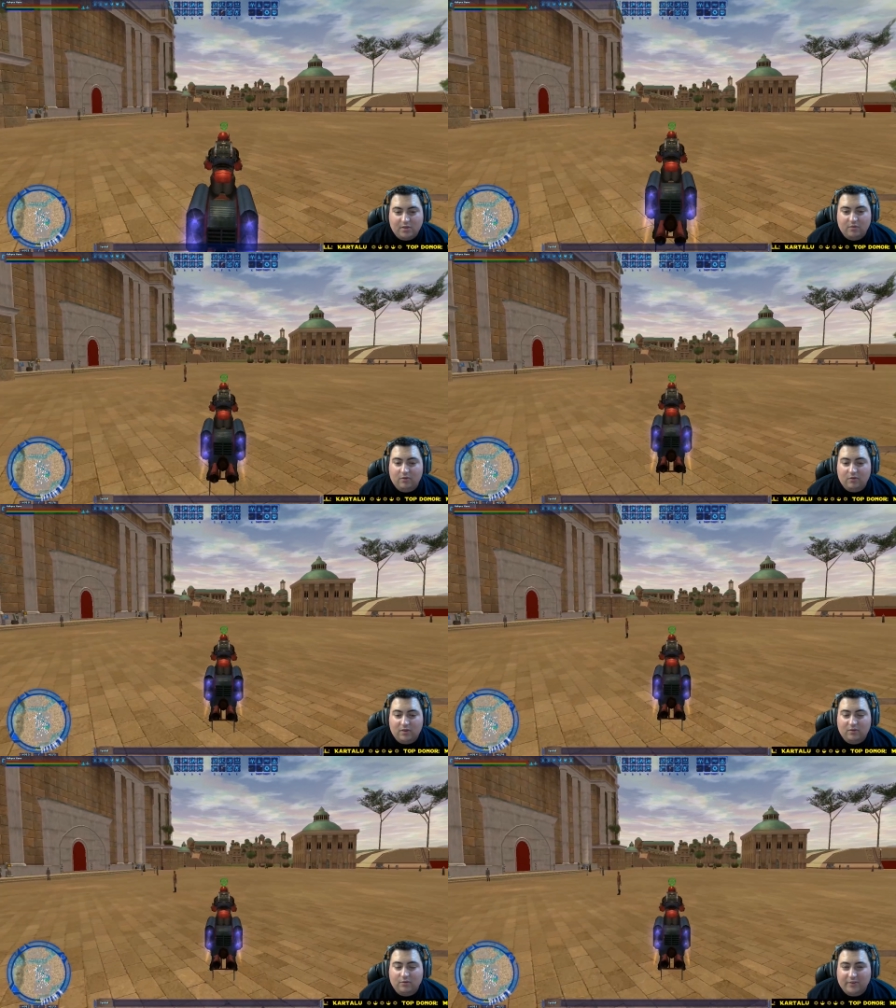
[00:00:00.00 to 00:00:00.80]
You do
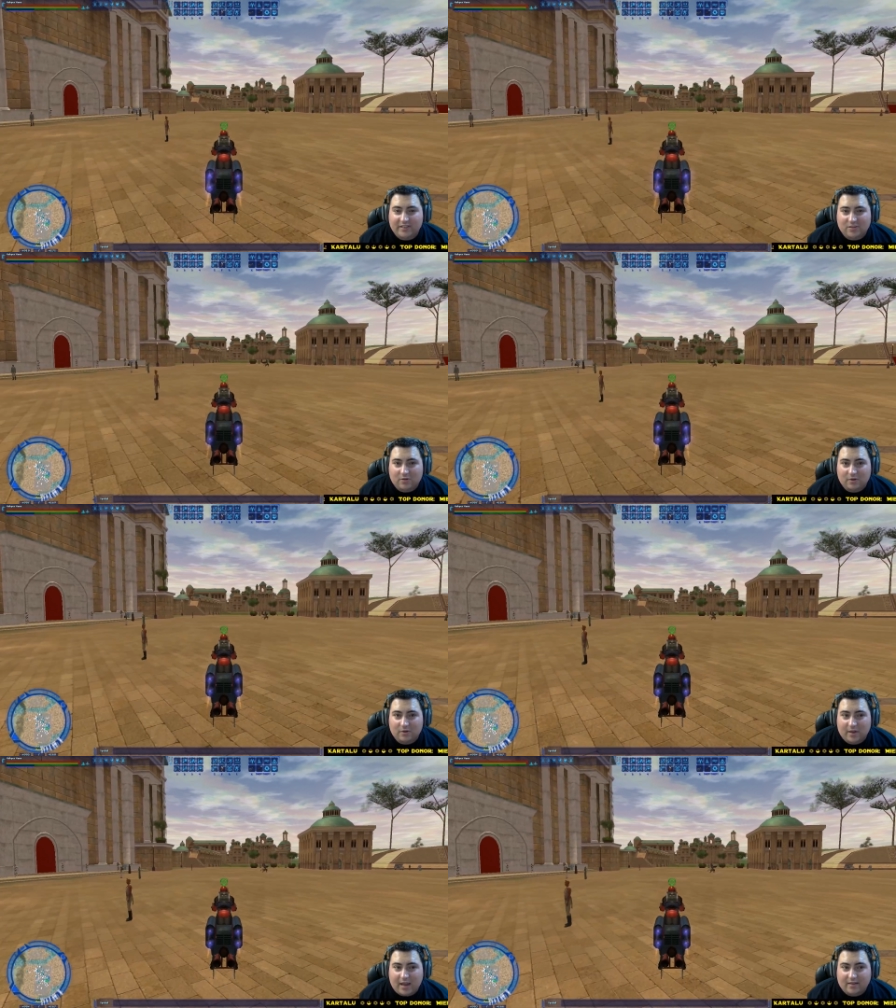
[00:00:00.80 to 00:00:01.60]
need to restart
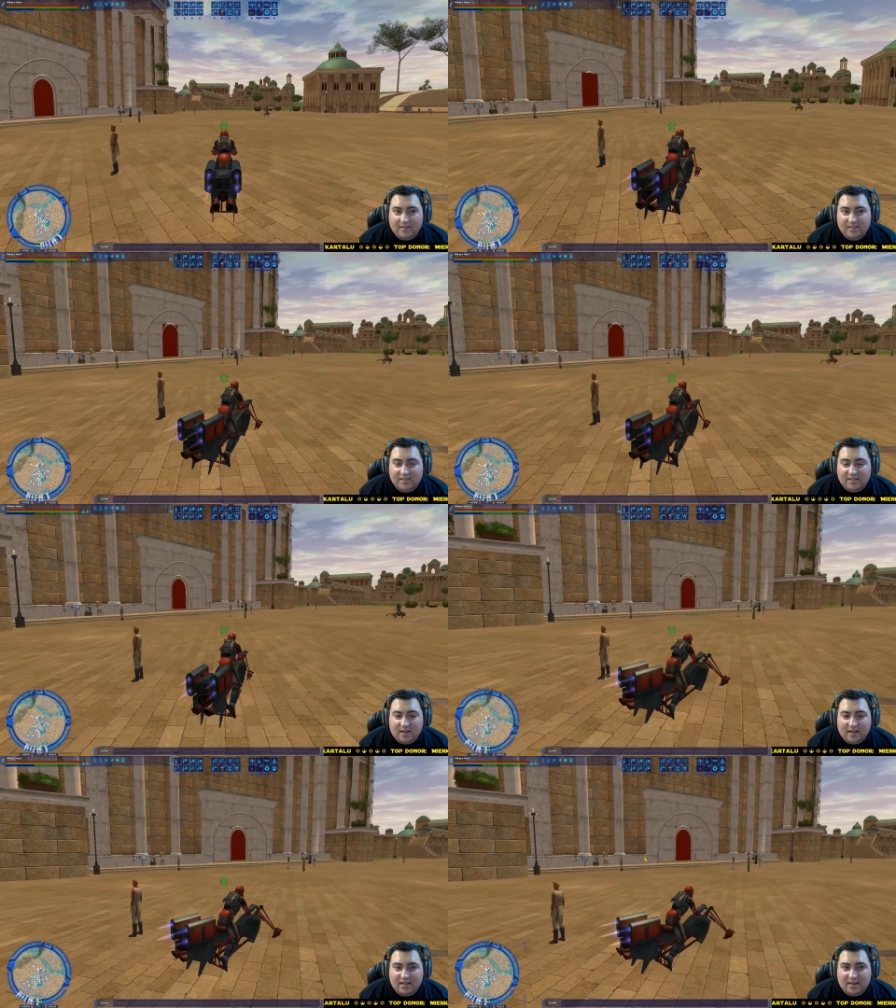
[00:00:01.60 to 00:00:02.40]
your Galaxy's
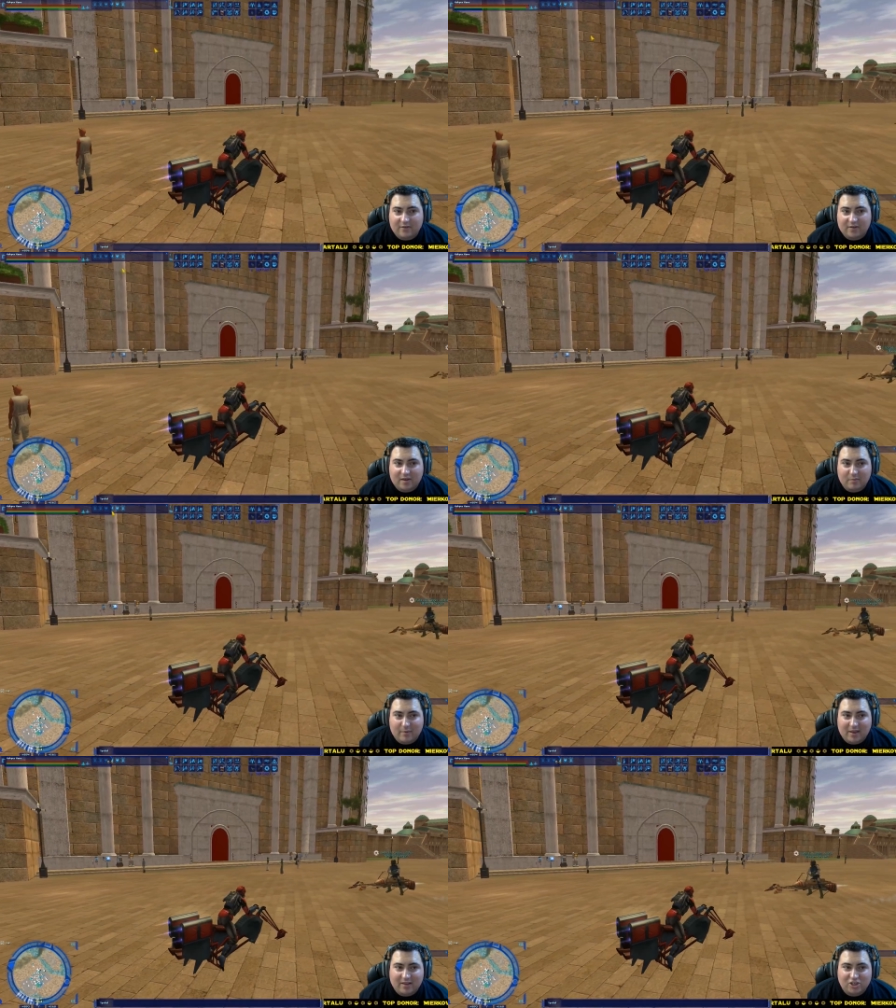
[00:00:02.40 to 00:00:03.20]
client every time you
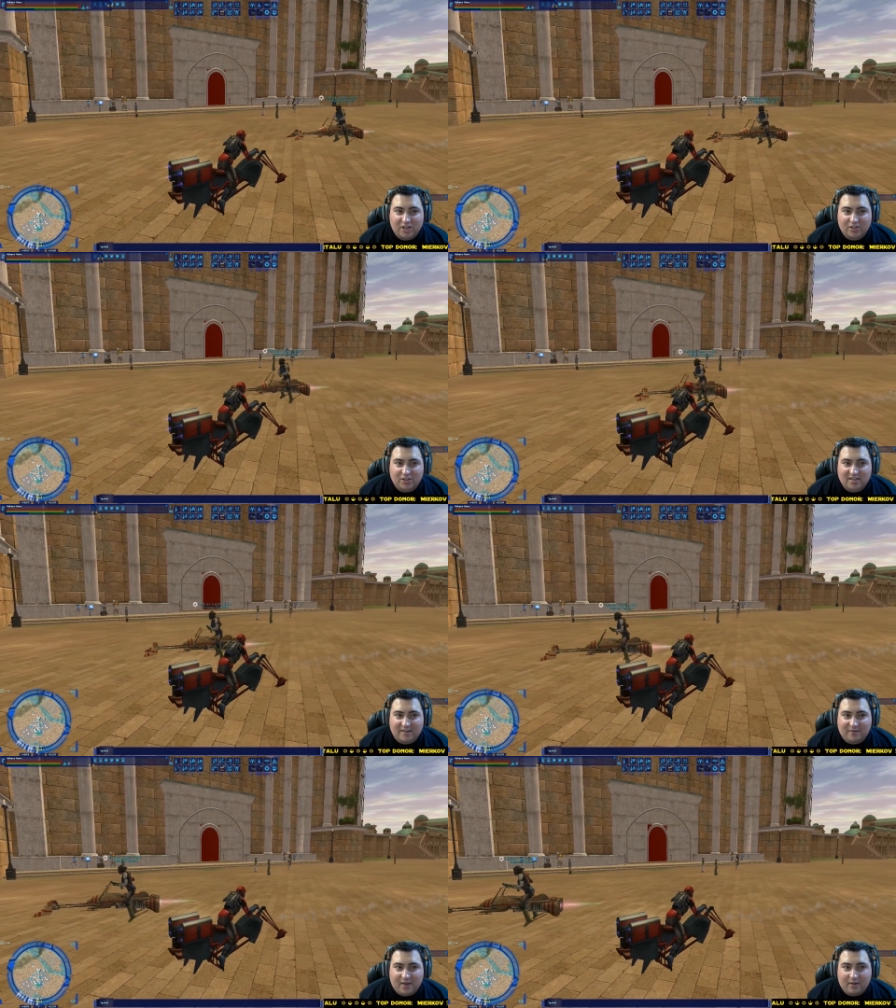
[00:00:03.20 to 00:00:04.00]
make a change to
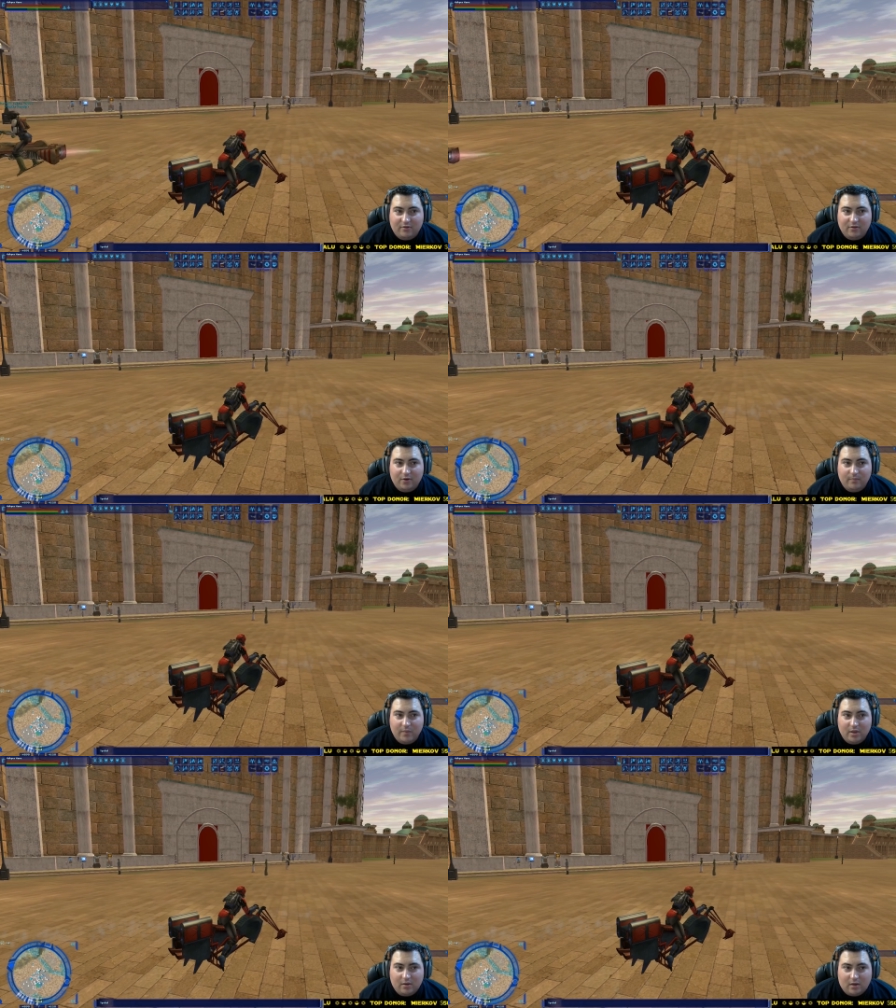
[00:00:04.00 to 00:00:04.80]
that file, though,
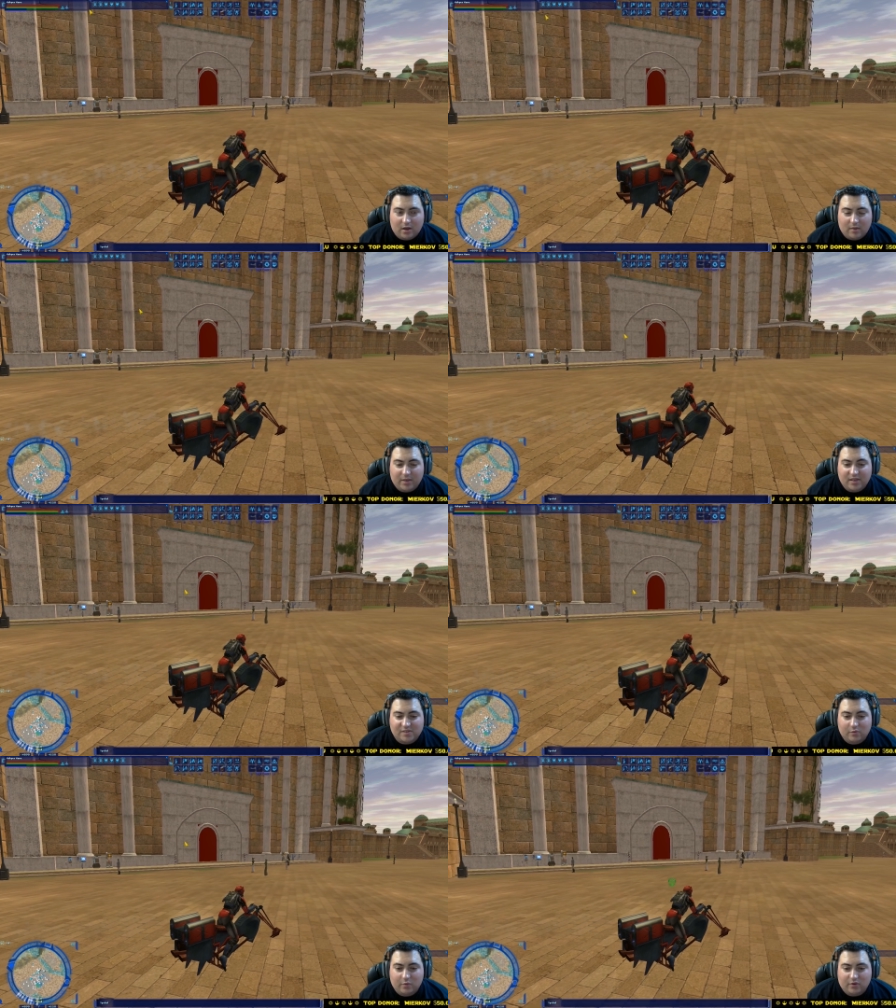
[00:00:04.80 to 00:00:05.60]
um, because
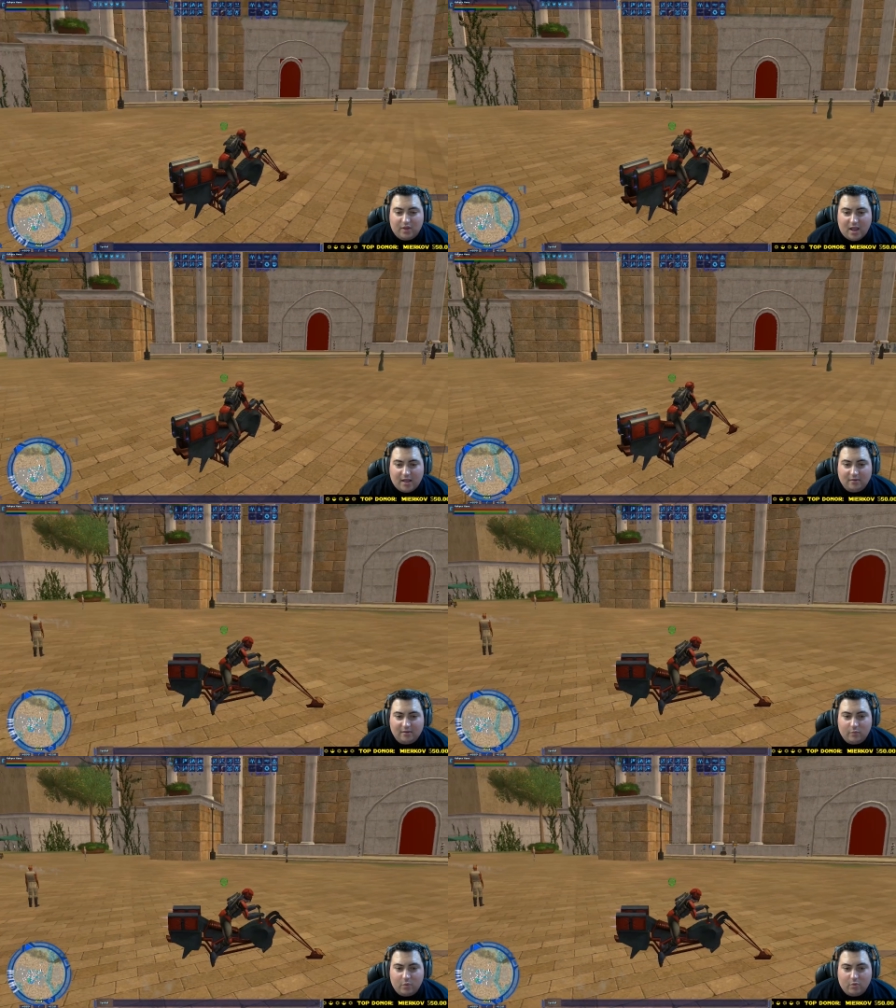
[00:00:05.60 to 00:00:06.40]
it will not,
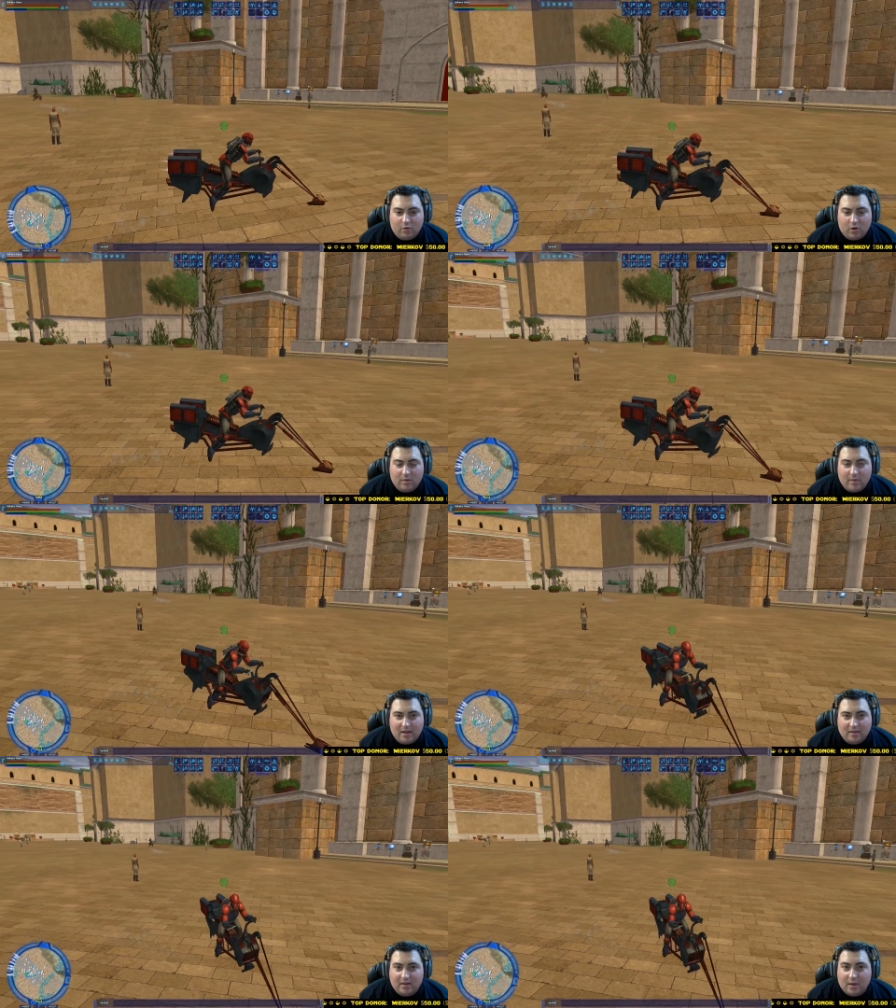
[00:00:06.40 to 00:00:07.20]
it won't
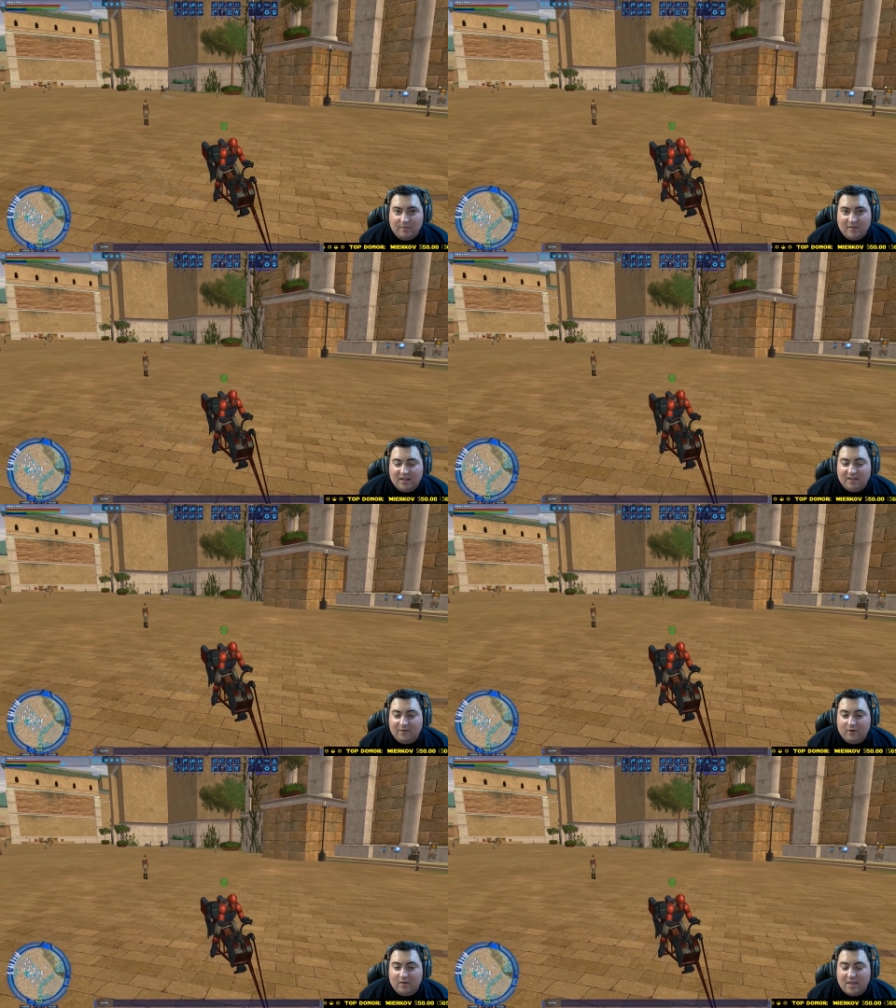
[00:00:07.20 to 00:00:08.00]
automatically update
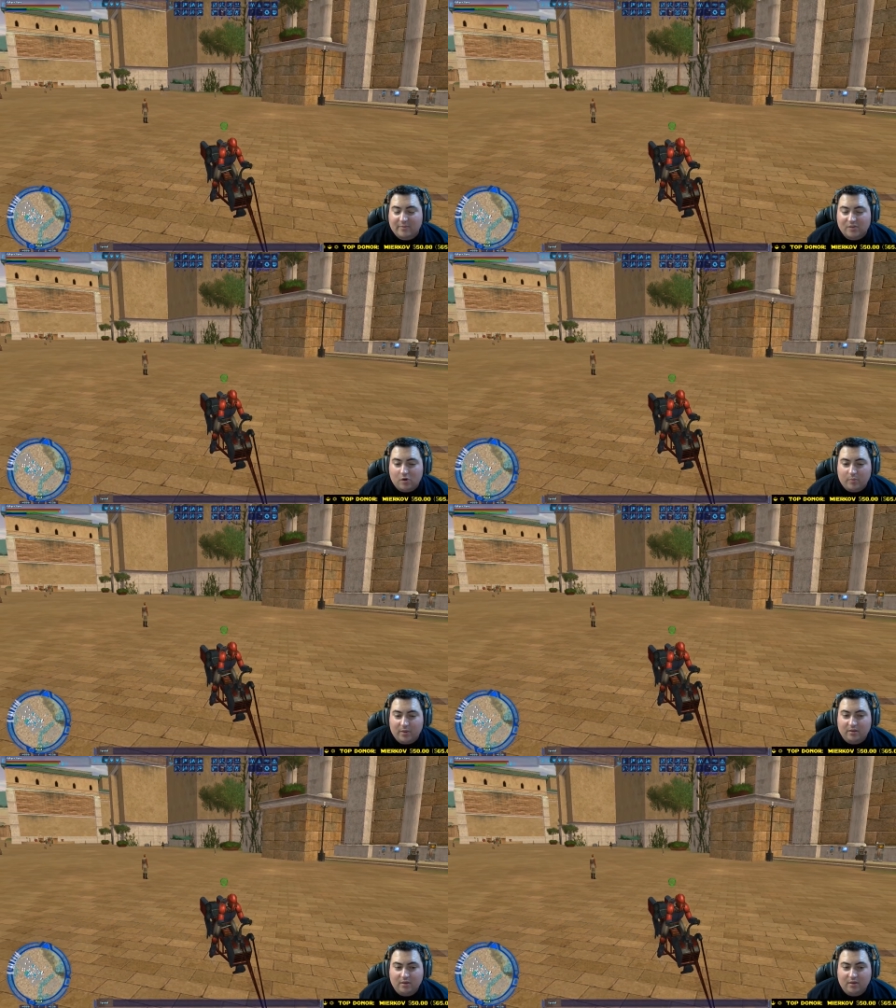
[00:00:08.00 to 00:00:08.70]
if your game is open.